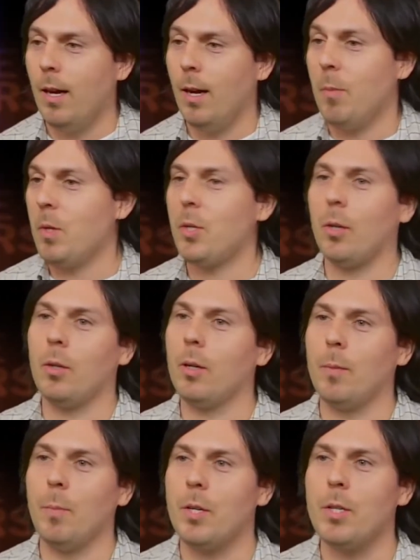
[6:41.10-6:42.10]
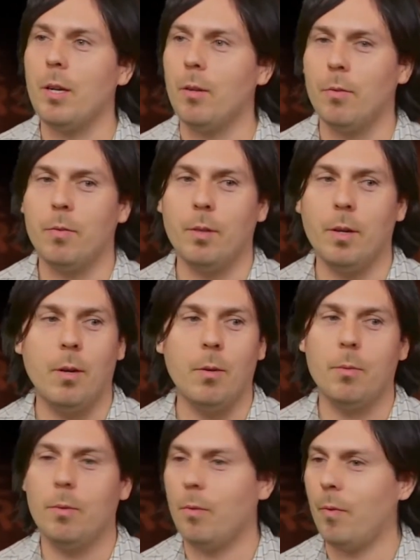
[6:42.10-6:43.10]
I'm gonna start looking myself,
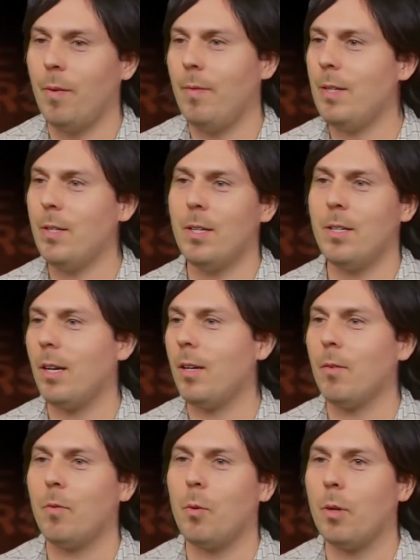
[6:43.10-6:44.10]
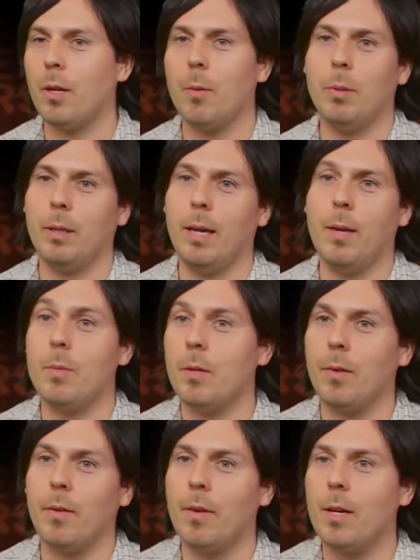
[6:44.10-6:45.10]
For 50 cents, I could afford a couple of games
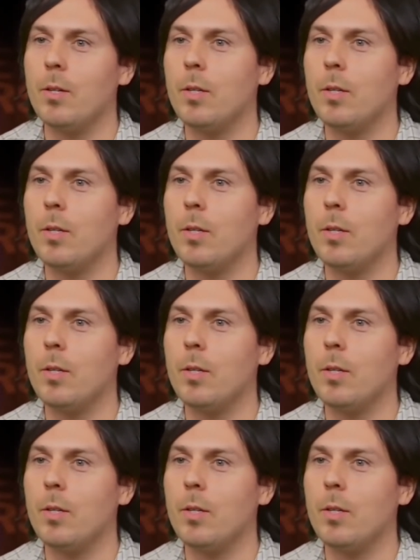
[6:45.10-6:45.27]
if I find